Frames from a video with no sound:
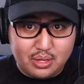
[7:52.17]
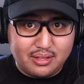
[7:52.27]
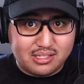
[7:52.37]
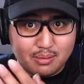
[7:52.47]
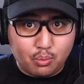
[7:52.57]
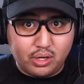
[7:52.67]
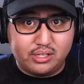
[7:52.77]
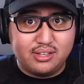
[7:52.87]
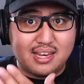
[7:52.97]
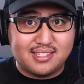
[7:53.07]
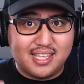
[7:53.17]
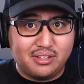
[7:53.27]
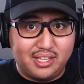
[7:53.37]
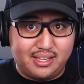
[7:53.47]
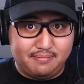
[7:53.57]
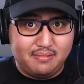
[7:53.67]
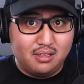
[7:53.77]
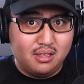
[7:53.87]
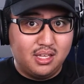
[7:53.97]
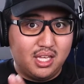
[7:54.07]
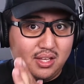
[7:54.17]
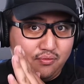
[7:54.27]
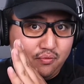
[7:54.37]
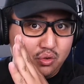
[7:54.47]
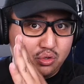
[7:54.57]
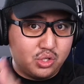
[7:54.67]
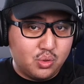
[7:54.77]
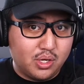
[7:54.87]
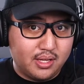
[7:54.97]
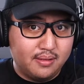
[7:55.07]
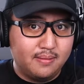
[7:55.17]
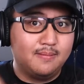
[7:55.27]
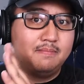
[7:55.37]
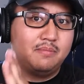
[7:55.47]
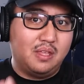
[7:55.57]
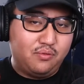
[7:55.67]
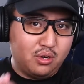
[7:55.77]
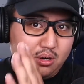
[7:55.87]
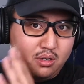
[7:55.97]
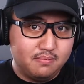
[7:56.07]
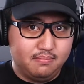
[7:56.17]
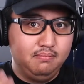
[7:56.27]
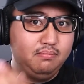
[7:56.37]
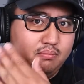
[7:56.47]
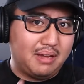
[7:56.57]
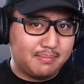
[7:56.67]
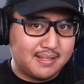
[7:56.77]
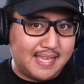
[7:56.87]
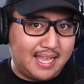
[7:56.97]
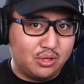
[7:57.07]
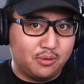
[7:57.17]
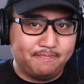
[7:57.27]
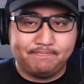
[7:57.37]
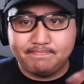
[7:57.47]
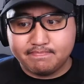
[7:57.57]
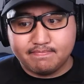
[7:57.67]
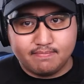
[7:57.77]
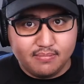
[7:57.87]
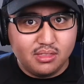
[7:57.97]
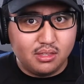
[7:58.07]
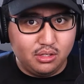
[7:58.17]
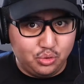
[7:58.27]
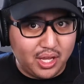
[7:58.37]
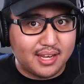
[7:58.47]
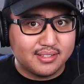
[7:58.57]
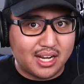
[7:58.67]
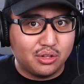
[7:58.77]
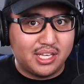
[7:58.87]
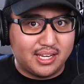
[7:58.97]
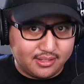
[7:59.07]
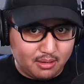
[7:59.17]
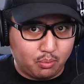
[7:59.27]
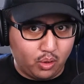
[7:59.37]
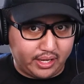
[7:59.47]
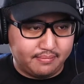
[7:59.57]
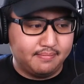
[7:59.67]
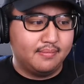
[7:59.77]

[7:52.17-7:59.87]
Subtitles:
at some point, you got to settle in. If you're Mike McDaniel, you got to settle in at some point.